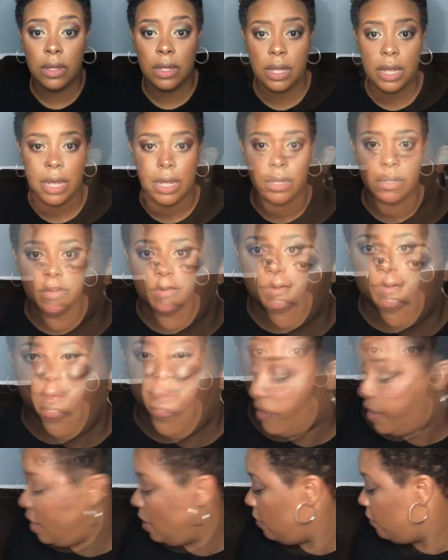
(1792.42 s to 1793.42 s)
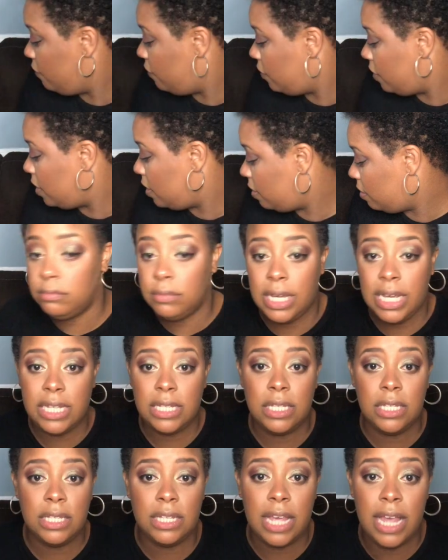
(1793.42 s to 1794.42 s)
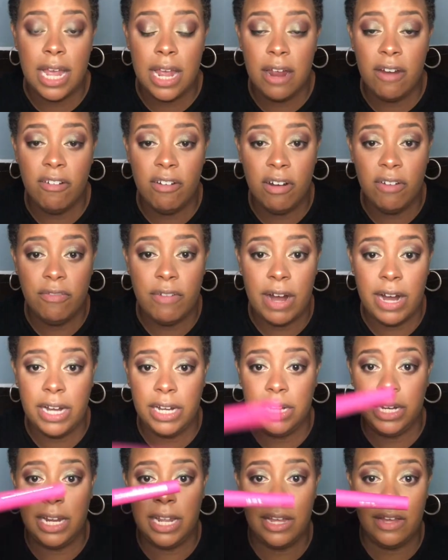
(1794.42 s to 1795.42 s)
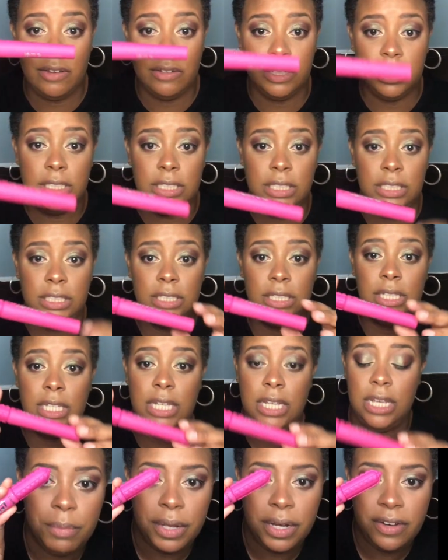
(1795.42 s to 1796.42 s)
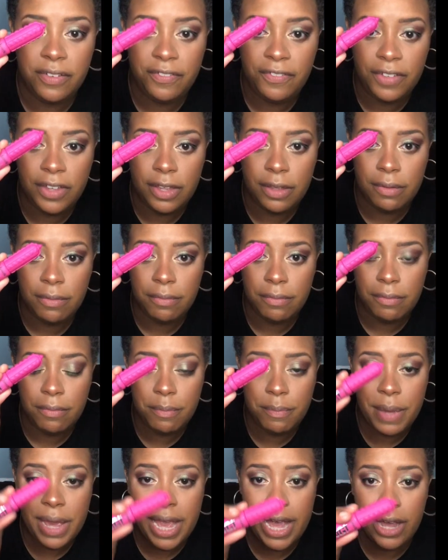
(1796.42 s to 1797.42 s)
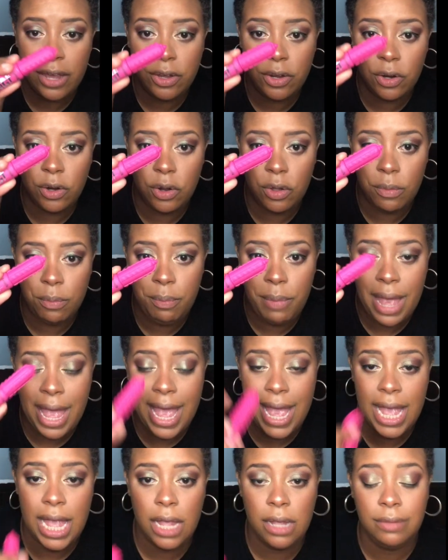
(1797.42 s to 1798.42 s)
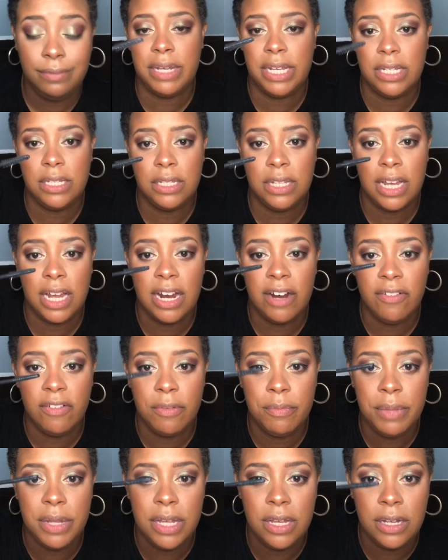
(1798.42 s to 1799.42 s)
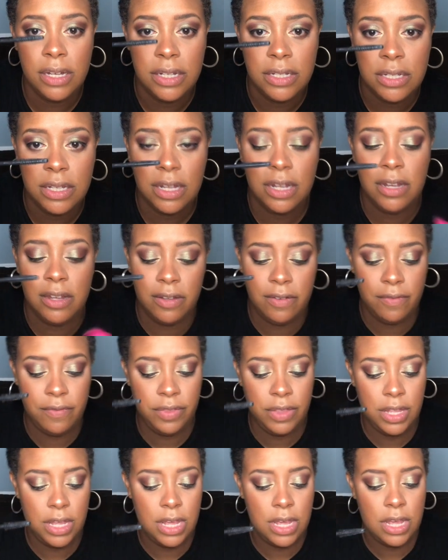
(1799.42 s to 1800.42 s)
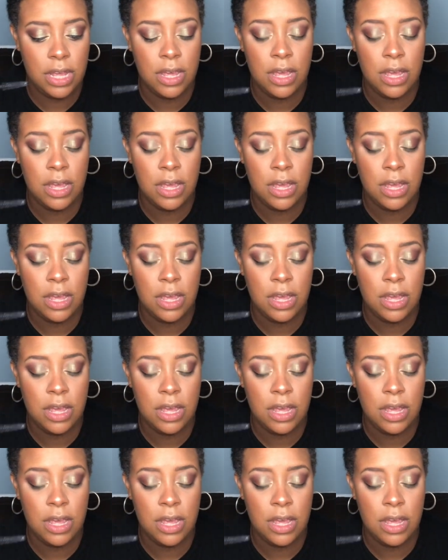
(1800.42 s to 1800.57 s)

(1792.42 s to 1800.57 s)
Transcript: Okay, my favorite mascara right now is the Benefit Bad Girl Bang mascara because of the